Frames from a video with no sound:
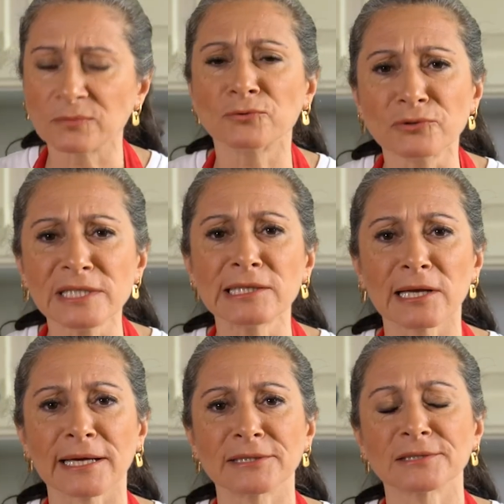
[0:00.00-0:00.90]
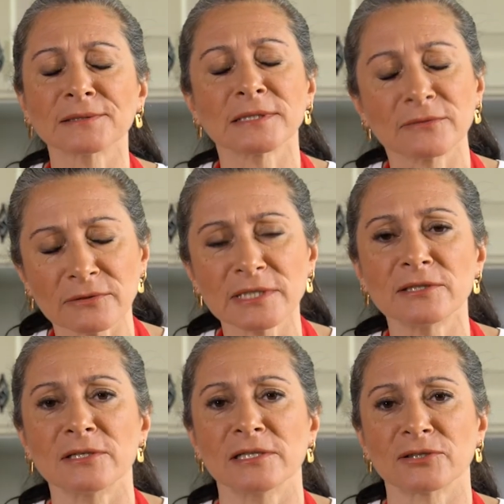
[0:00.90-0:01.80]
really light and really
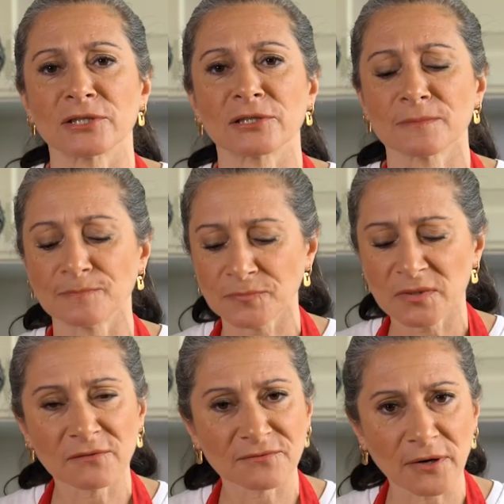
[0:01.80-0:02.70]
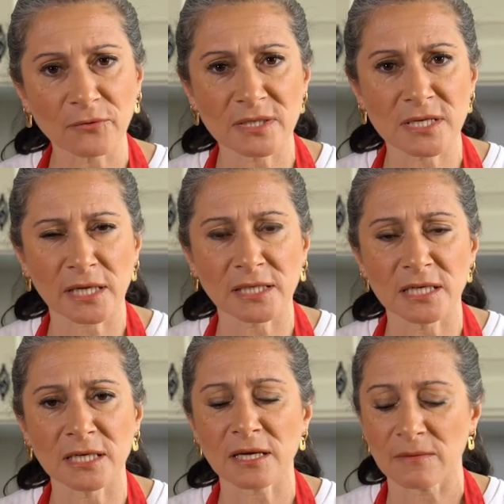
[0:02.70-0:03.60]
delicious. Follow the
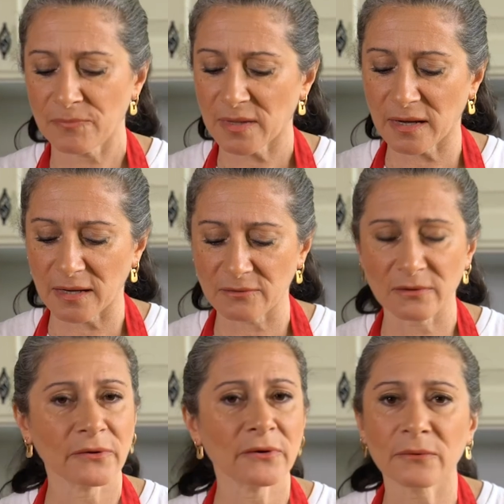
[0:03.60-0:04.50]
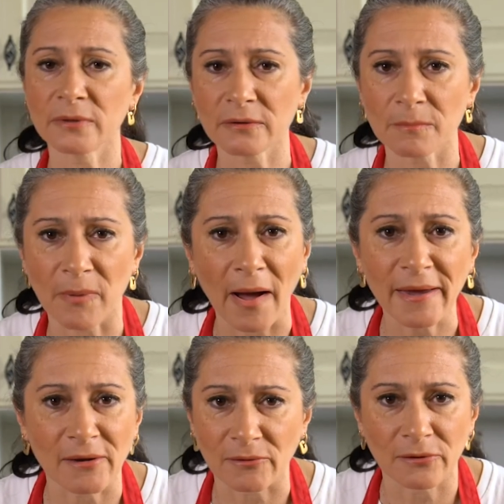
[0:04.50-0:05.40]
technique and you don't need to buy
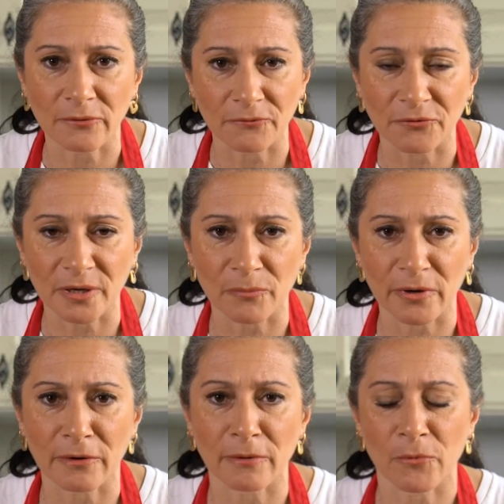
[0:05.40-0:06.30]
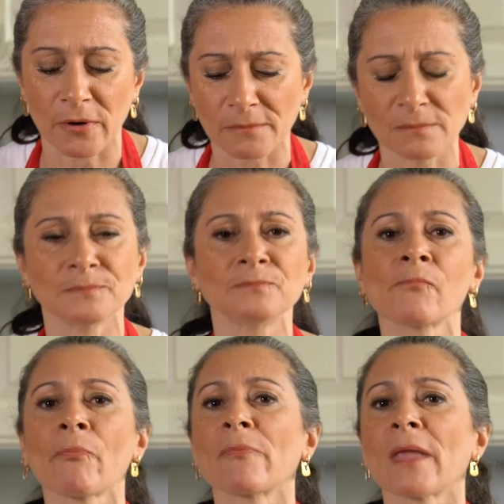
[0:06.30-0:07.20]
gluten-free bread anymore.
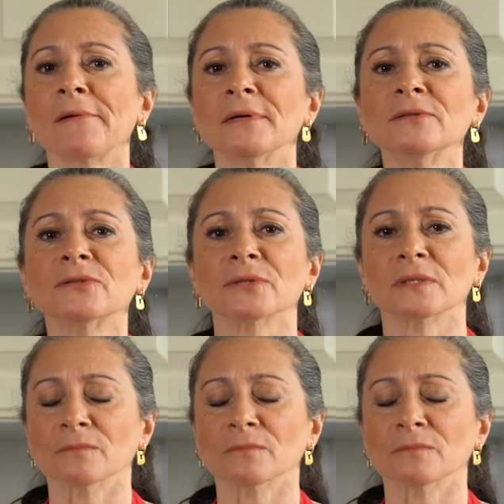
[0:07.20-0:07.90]
Enjoy.